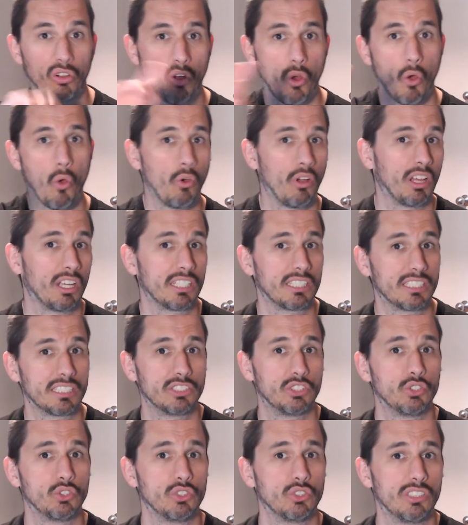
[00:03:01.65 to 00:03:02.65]
is dry
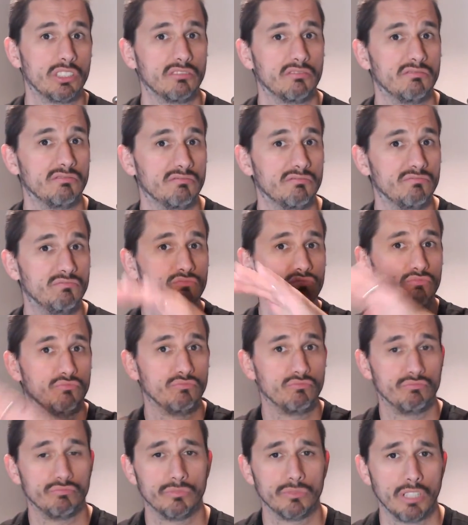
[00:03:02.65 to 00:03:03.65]
enough. That's one way
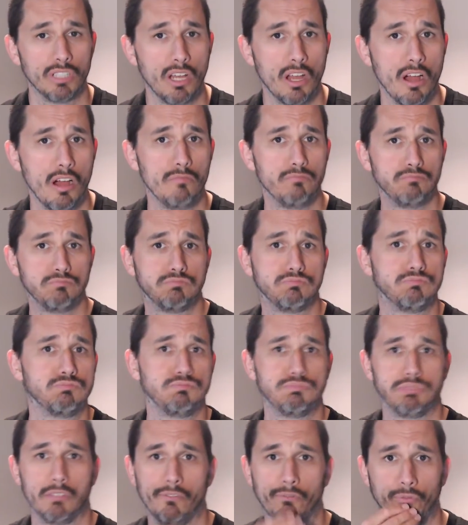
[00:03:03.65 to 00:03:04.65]
you could use it, and
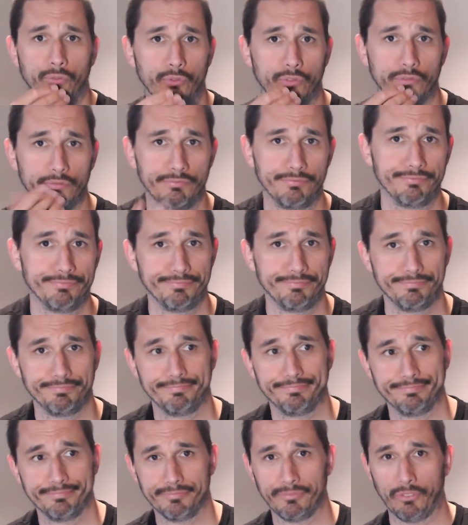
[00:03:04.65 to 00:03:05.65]
another is in the
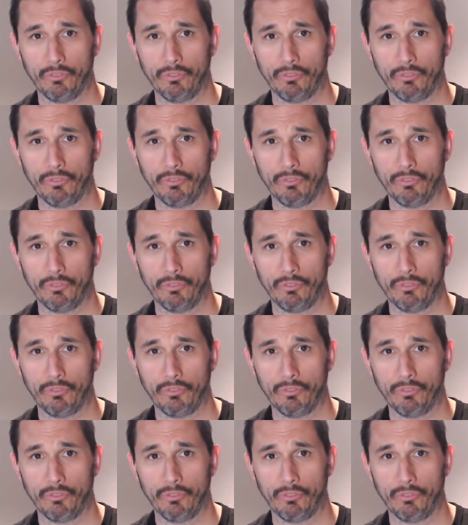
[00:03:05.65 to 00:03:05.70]
kitchen.